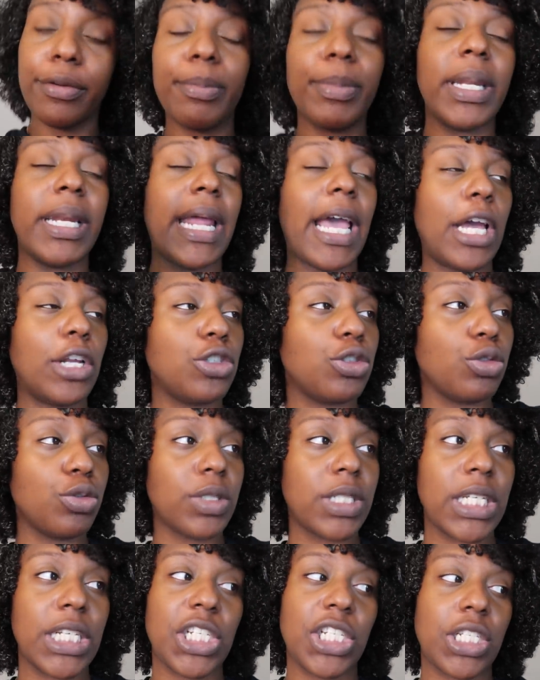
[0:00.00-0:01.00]
Been natural
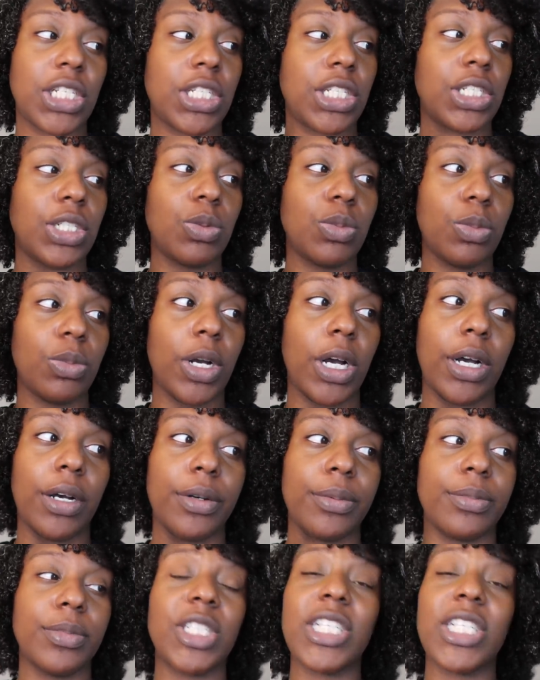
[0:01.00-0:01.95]
since, well,